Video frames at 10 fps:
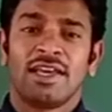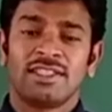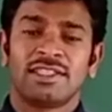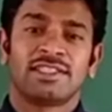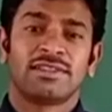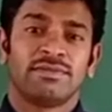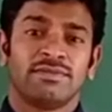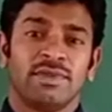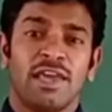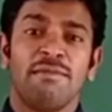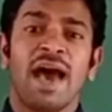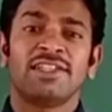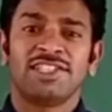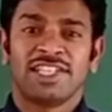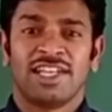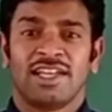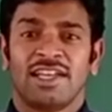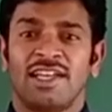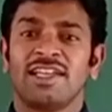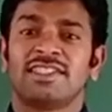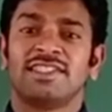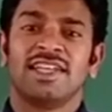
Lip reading: is